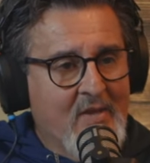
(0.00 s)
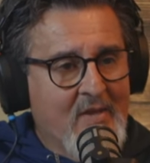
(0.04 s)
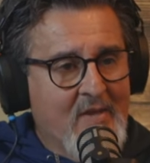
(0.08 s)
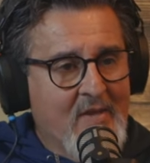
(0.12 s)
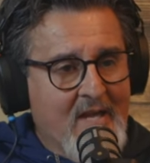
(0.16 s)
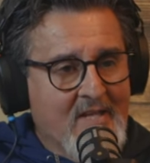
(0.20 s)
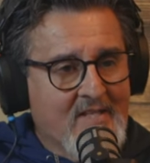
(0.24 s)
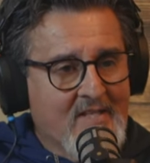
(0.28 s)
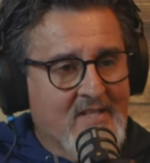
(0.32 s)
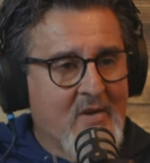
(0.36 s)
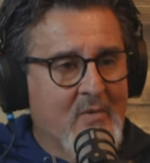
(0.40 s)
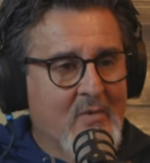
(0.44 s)

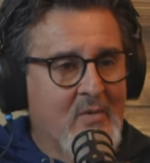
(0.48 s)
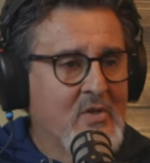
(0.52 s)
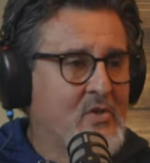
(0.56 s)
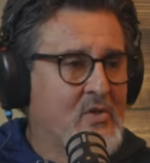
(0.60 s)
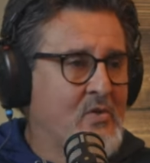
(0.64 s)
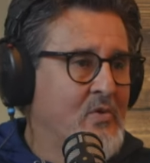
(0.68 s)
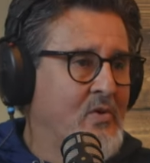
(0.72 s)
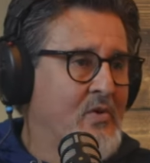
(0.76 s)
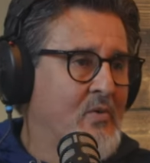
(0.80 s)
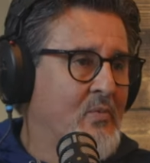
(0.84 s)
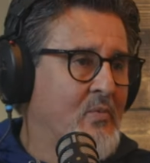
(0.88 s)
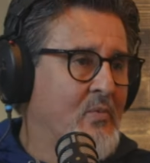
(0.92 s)
that's how we
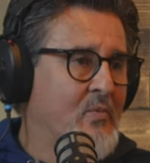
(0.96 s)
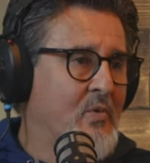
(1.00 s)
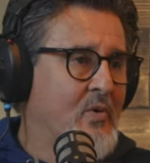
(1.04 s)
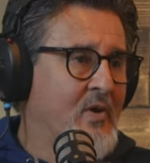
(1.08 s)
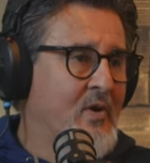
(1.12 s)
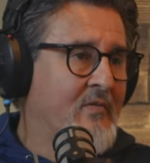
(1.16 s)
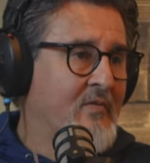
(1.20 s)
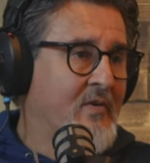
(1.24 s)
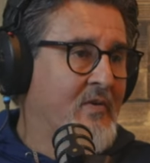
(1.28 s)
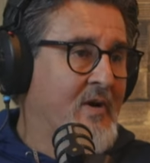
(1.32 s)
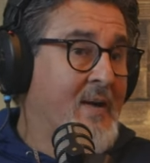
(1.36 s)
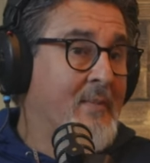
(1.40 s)
do it
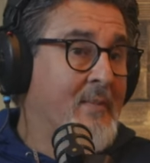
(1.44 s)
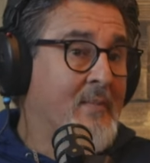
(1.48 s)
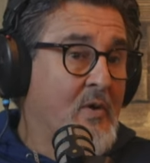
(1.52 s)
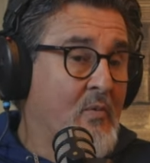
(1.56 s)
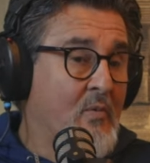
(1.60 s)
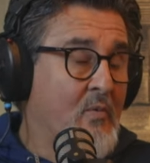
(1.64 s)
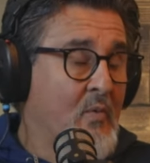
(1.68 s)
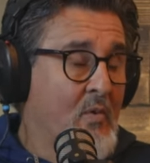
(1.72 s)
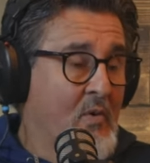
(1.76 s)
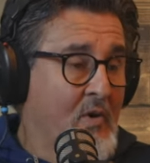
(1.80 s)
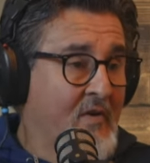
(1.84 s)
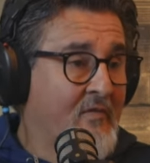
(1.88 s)
wherever I'm
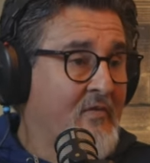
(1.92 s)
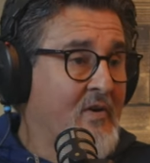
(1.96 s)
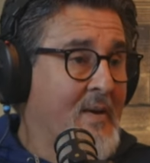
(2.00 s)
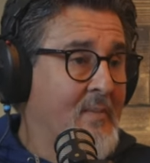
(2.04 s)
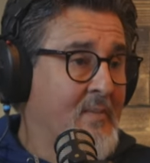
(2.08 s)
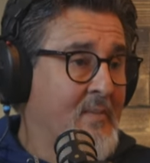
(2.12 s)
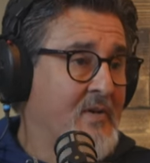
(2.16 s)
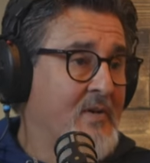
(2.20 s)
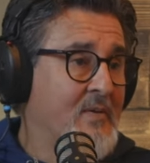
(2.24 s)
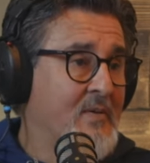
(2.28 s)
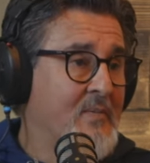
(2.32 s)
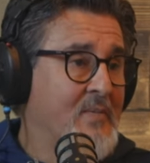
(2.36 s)
wherever
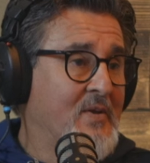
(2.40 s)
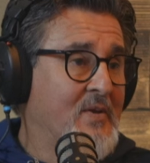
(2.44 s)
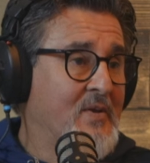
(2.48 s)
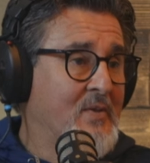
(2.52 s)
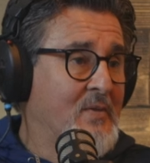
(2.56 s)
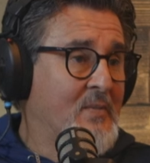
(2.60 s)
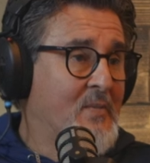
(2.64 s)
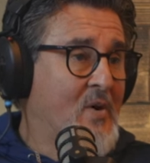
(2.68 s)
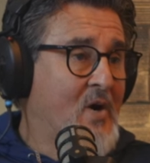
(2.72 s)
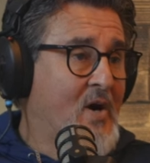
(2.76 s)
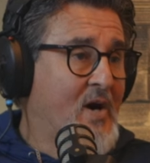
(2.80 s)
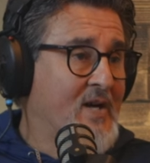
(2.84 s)
I'm going to be
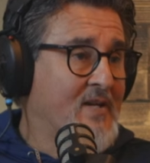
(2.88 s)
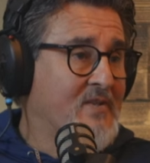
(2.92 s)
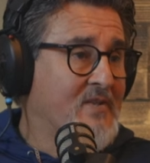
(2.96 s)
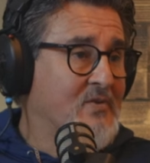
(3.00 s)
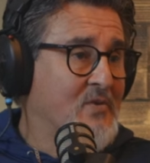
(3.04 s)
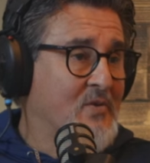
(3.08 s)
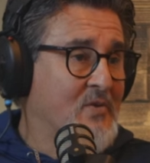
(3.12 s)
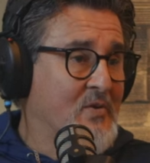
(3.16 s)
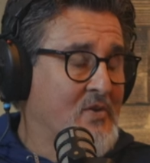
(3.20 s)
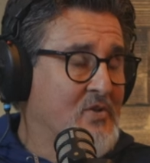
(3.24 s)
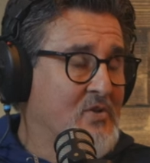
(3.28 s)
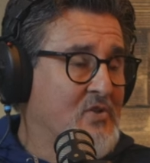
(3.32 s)
the
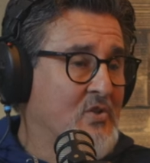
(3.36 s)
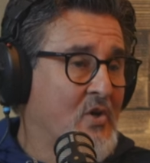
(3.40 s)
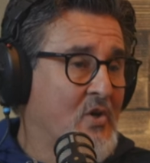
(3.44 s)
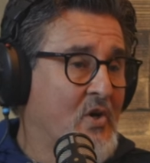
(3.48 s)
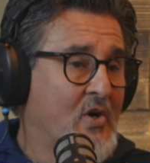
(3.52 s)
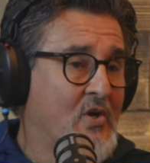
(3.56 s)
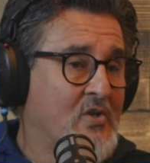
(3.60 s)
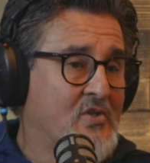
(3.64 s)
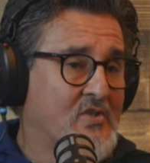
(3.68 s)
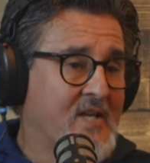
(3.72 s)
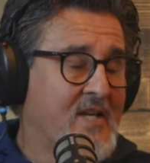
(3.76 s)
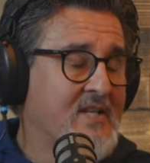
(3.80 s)
boss or in
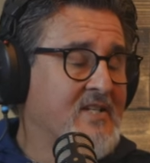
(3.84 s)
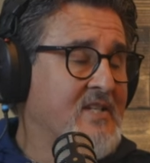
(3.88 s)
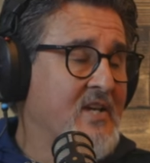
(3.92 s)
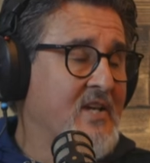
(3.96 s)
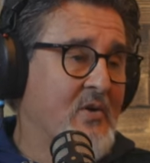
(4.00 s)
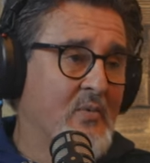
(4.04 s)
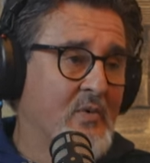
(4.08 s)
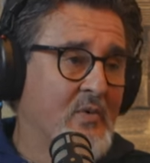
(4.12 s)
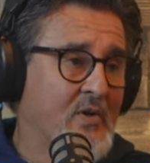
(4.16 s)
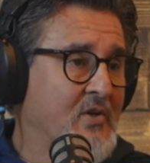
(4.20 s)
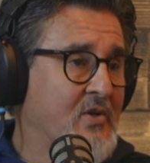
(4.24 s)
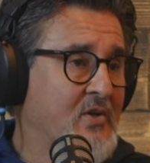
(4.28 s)
charge. That's
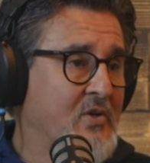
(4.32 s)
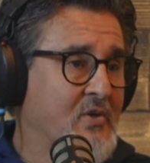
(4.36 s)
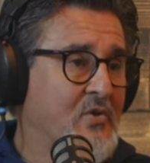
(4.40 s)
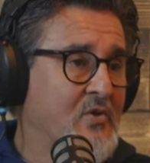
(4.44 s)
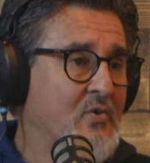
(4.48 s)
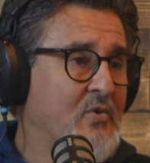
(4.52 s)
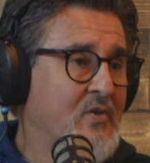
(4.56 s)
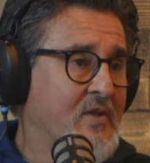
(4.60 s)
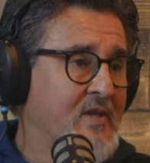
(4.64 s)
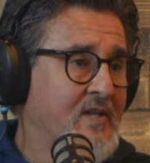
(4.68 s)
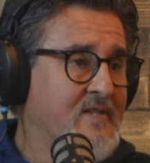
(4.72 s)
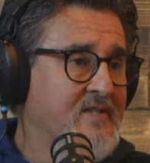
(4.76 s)
how we're going to
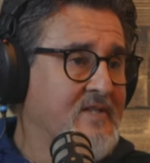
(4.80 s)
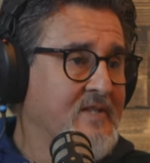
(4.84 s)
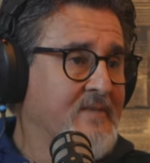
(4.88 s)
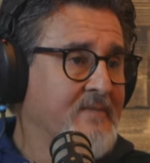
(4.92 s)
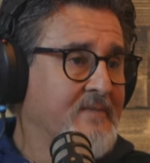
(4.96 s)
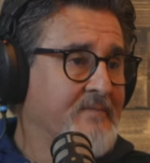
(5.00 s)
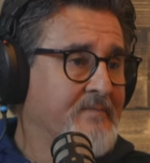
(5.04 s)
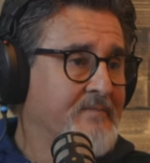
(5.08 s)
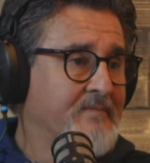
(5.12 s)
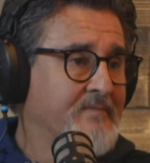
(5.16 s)
do things.